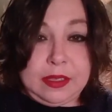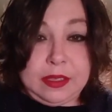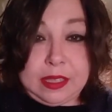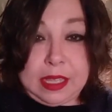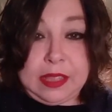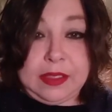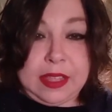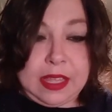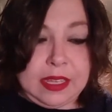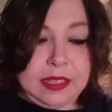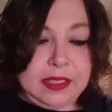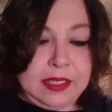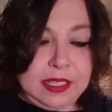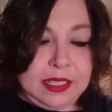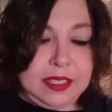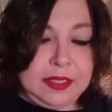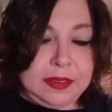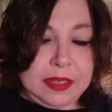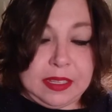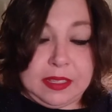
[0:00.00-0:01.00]
And that's
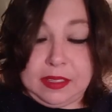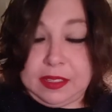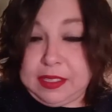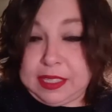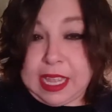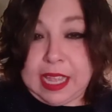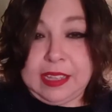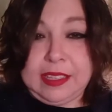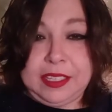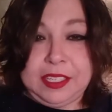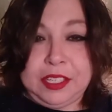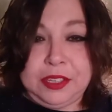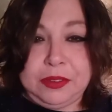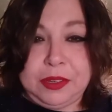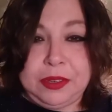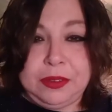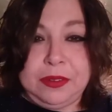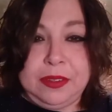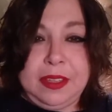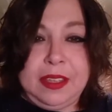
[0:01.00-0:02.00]
ex exactly
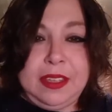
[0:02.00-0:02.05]
true.